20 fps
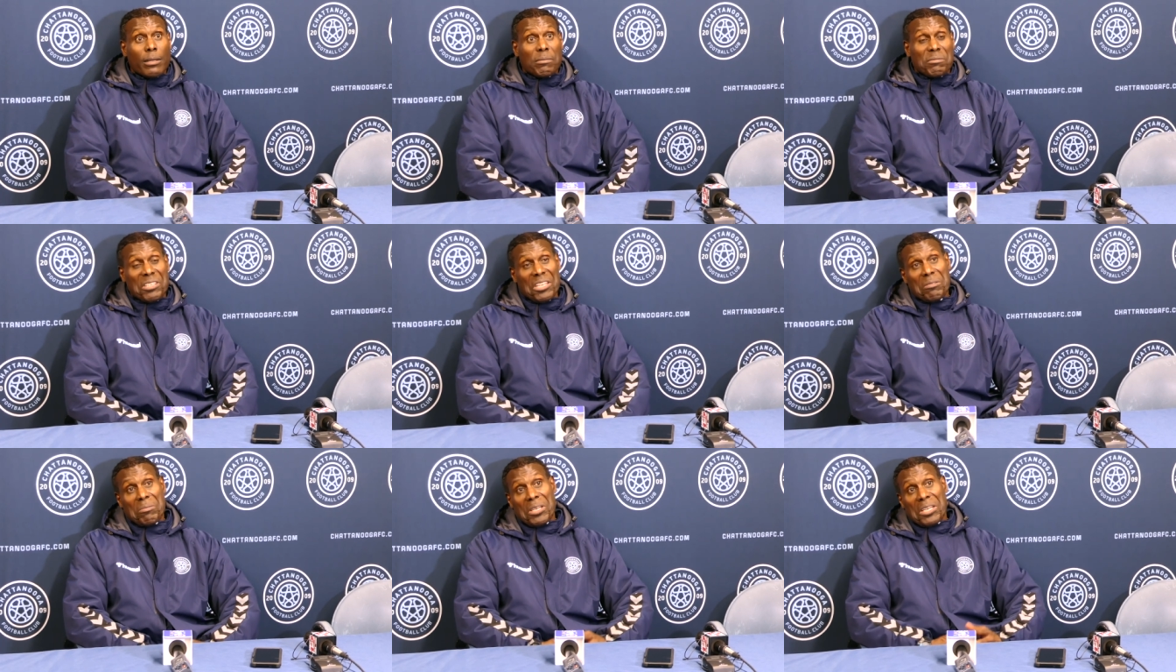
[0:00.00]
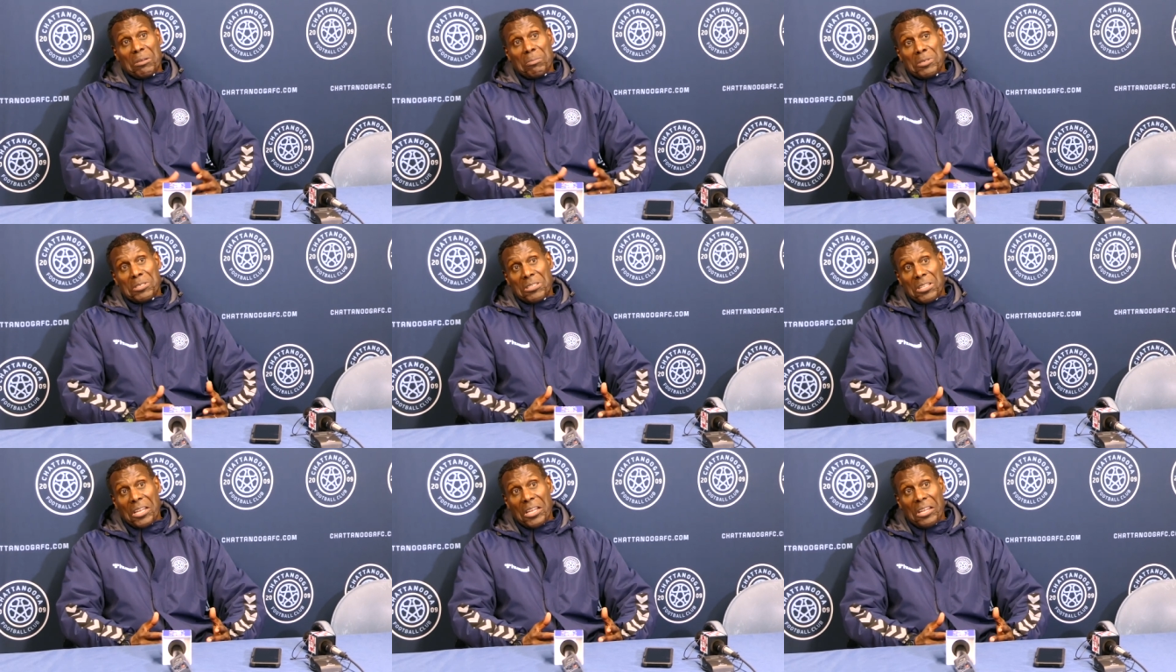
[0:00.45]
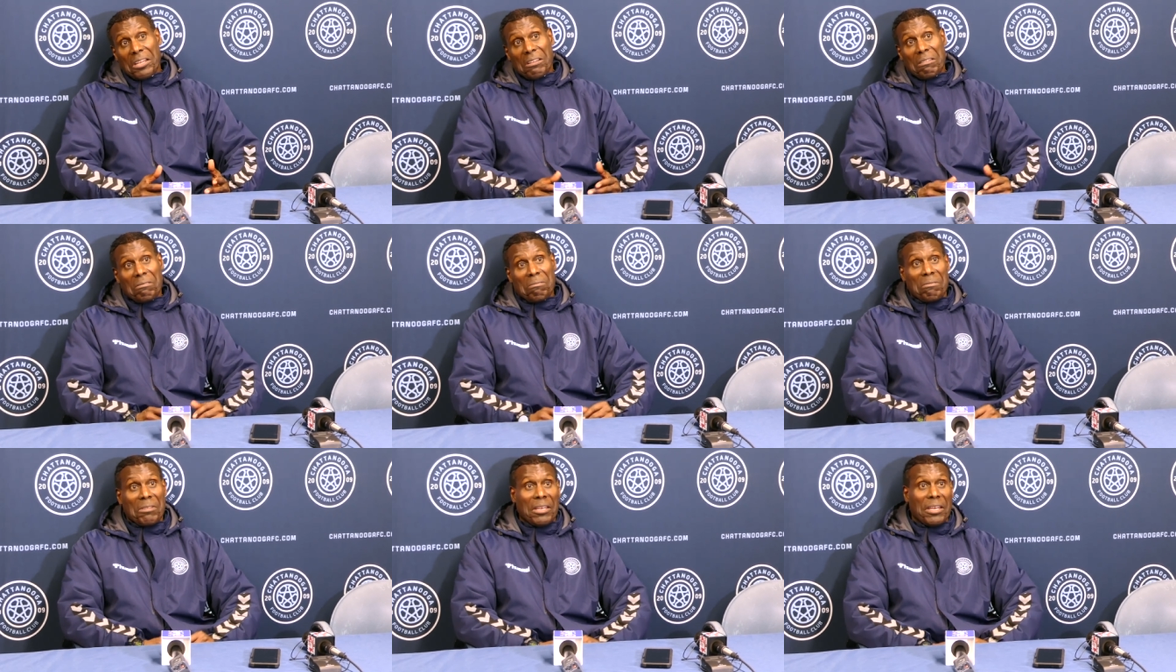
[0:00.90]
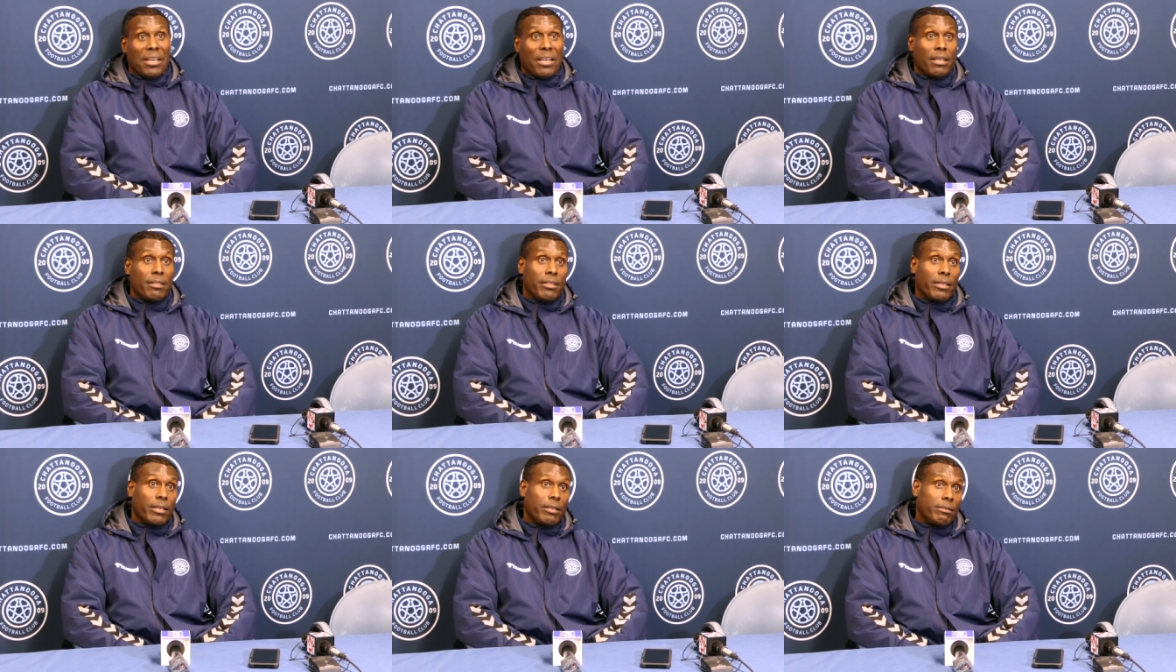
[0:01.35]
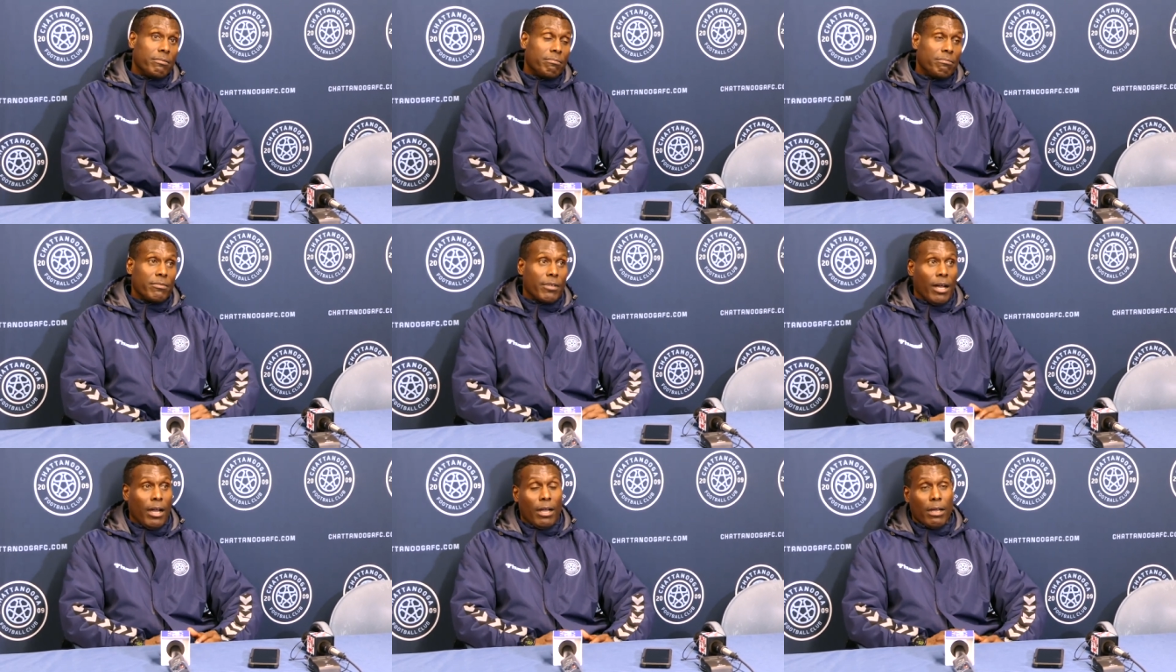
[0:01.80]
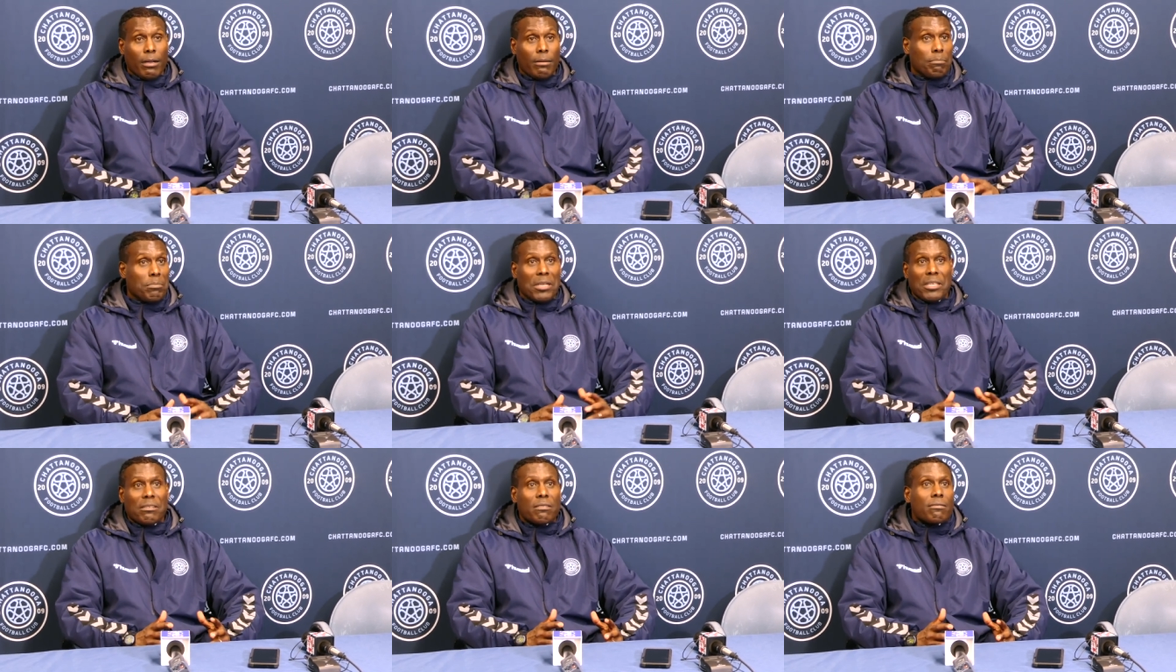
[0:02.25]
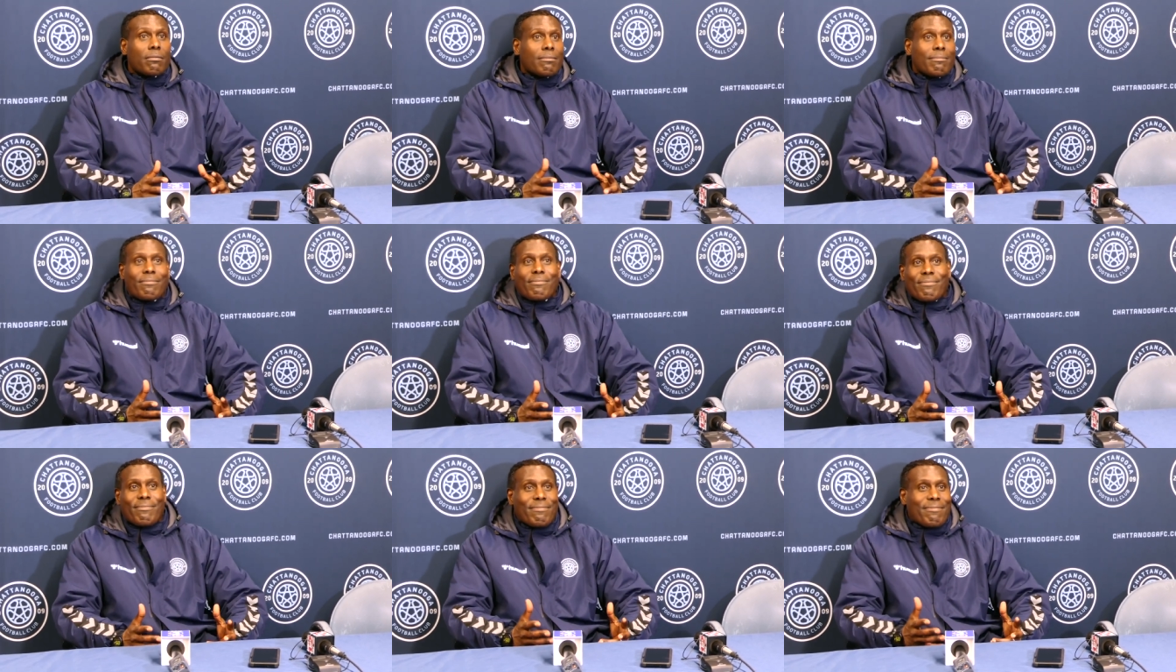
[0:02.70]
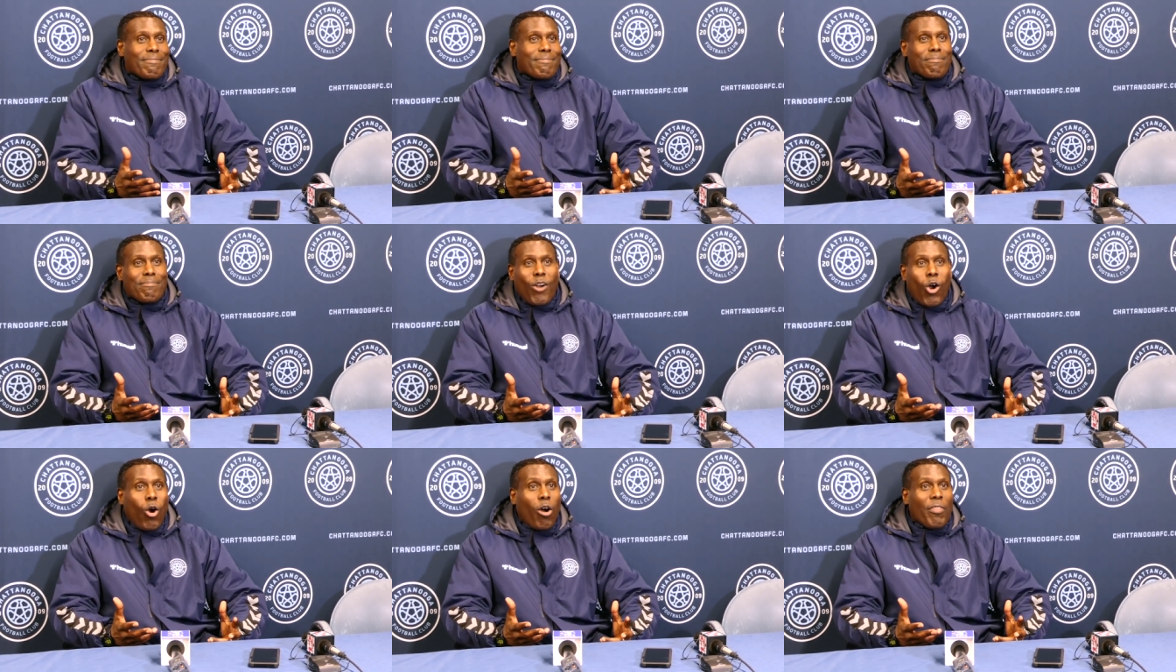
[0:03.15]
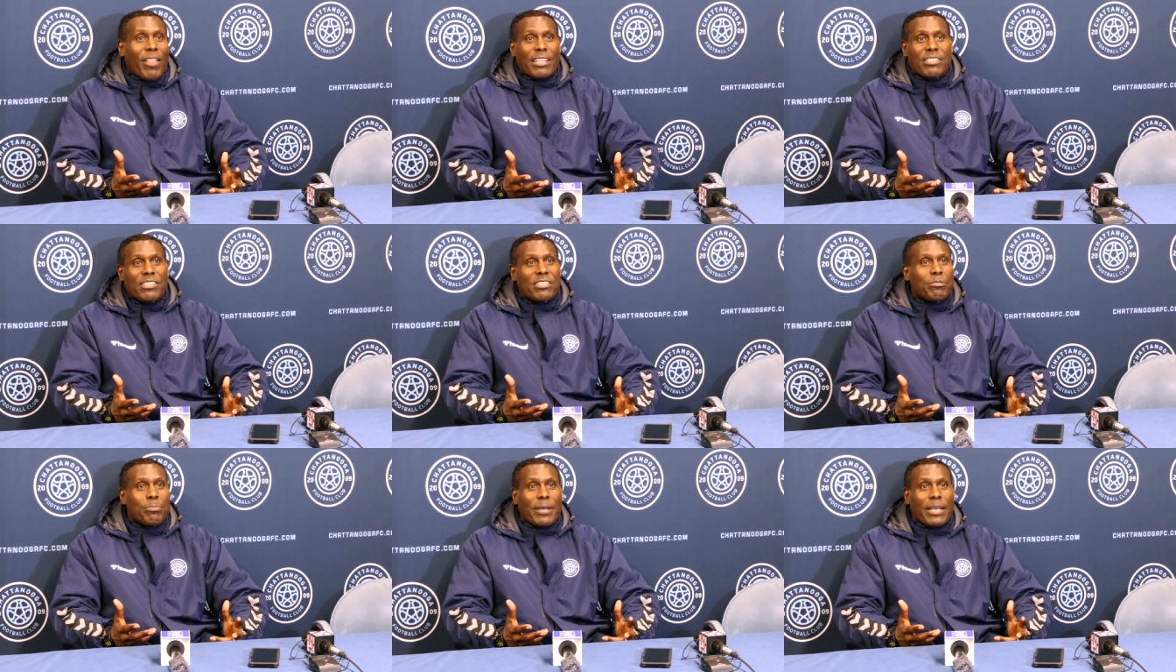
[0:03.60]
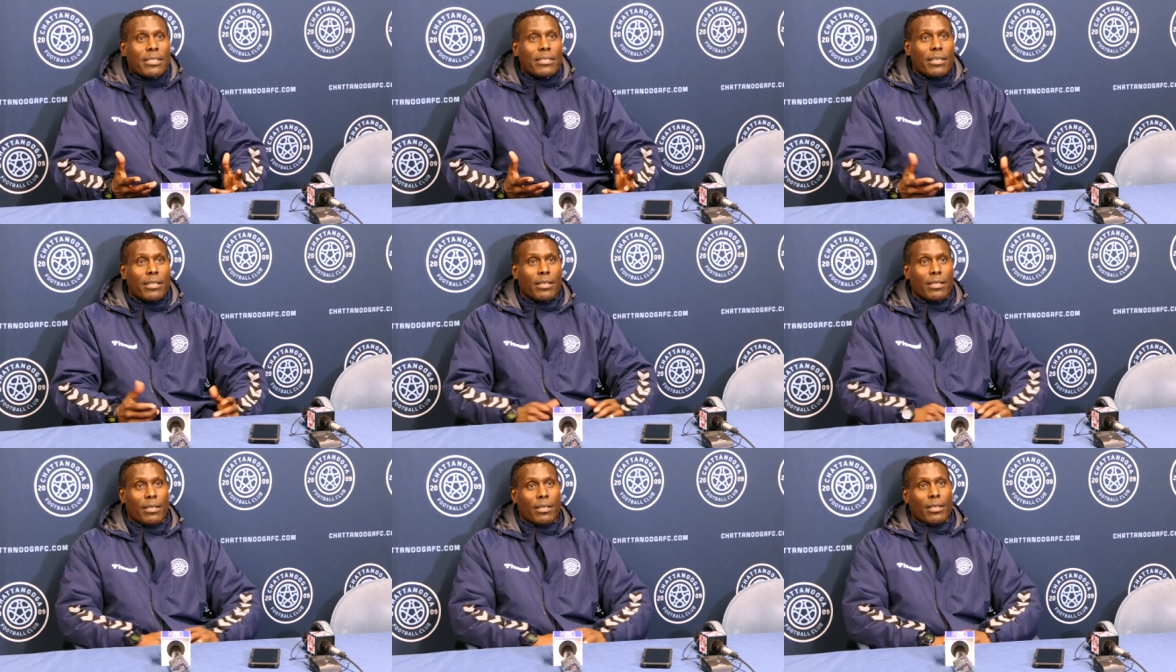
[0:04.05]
Did he make a mistake? Yeah, did he not? But all that's expected.